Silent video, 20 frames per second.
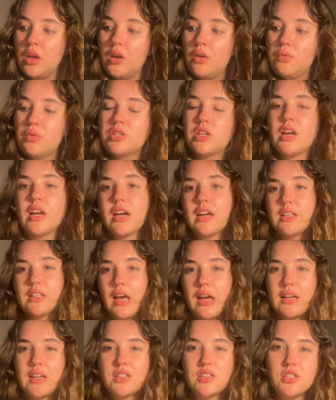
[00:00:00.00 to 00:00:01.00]
which I kind of
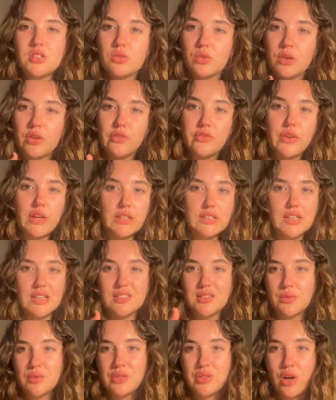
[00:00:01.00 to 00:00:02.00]
like. It just sort of feels like
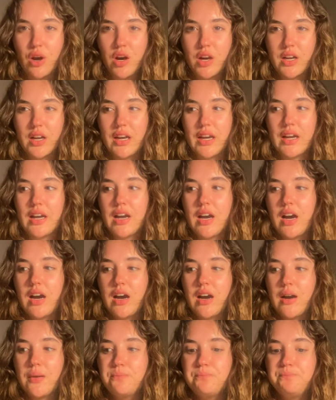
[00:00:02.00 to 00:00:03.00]
someone talking.
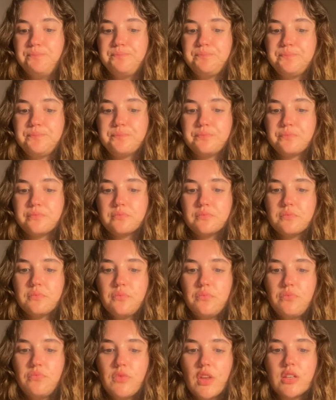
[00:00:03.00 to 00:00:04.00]
So
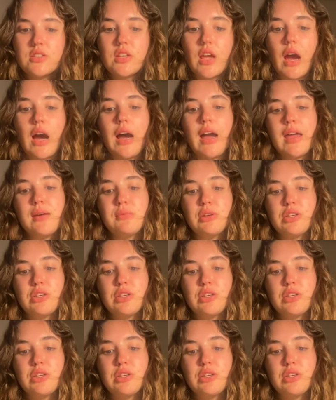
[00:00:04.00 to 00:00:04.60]
yeah, I am